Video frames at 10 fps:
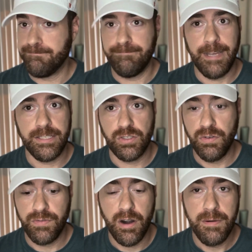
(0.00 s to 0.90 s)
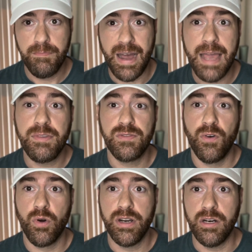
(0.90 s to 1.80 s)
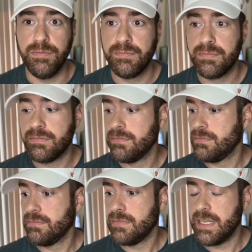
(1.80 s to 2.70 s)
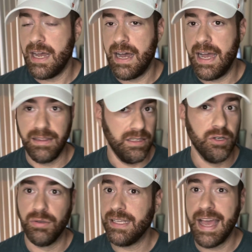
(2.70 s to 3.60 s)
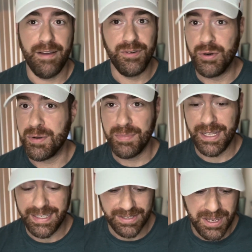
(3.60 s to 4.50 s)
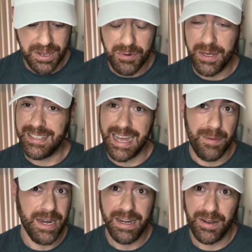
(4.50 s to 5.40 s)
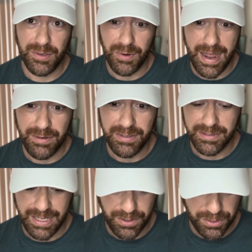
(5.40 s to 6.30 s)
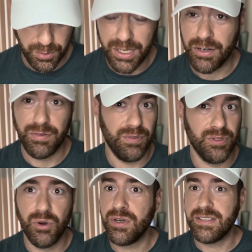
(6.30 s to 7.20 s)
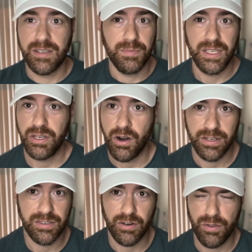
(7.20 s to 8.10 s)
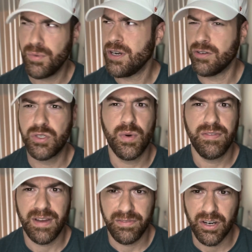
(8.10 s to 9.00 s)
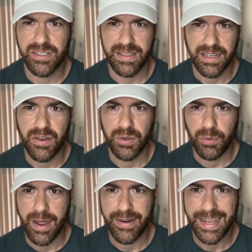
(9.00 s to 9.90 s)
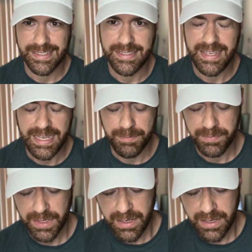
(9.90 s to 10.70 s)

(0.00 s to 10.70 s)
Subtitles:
And so far, Miami's 4-0. I literally have no complaints. We dominated on the ground, like 330-something yards, or 325 yards, I think, on the ground as a team.